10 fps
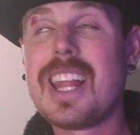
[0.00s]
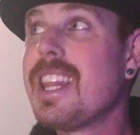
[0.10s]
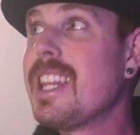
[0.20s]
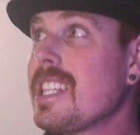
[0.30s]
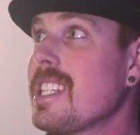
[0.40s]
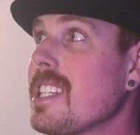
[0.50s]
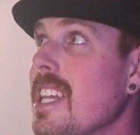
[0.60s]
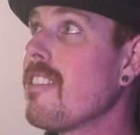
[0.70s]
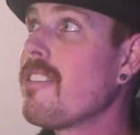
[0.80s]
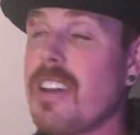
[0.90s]
This is
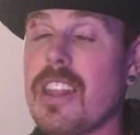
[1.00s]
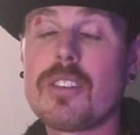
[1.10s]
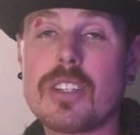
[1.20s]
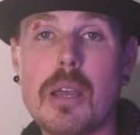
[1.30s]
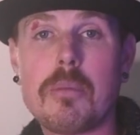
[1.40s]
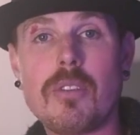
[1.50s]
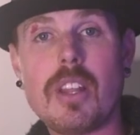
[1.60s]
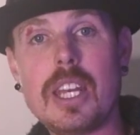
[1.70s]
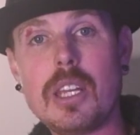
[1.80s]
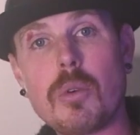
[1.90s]
a feathered type of lighting